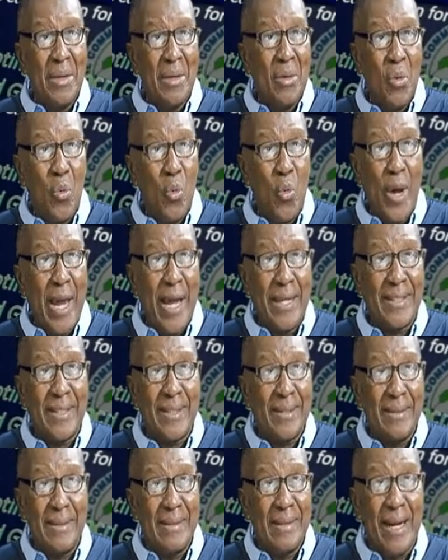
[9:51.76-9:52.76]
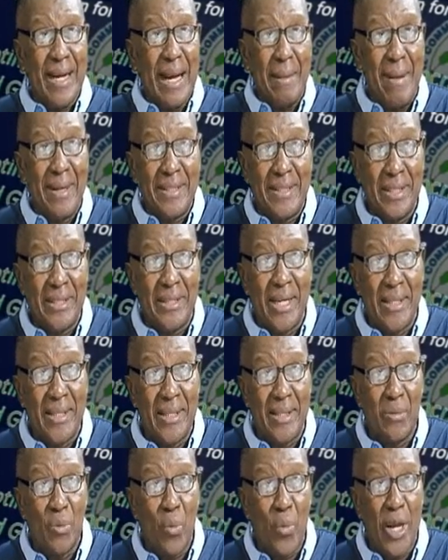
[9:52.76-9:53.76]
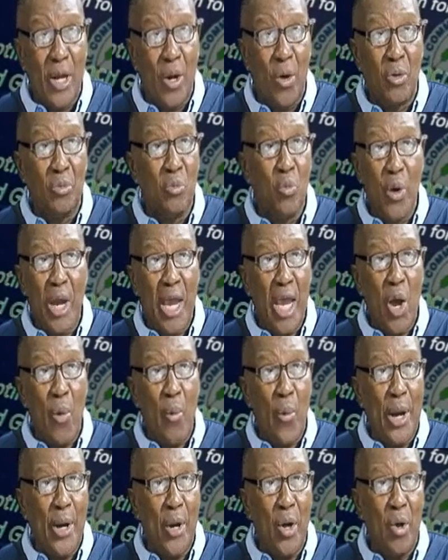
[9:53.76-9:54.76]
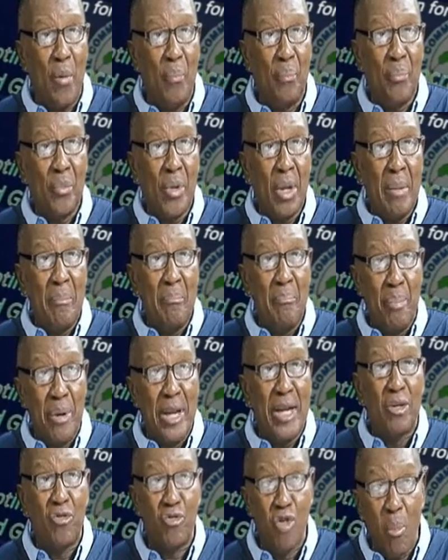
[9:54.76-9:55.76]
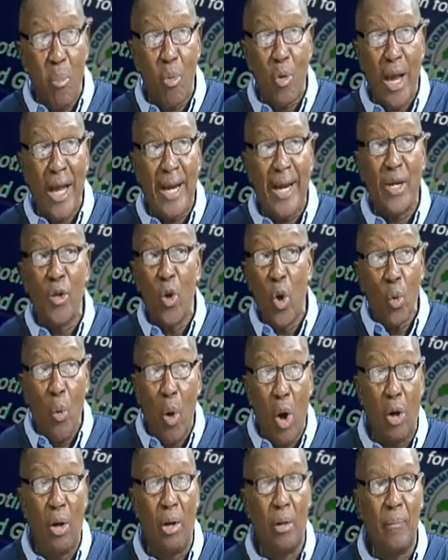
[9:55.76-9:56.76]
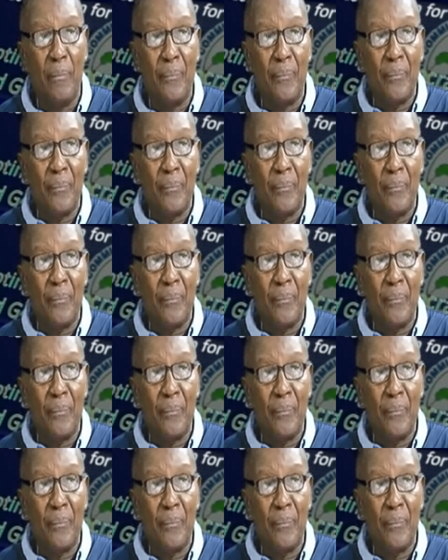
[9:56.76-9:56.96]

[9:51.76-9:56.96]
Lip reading: we get climatic changes. We don't bring trouble can the whole world.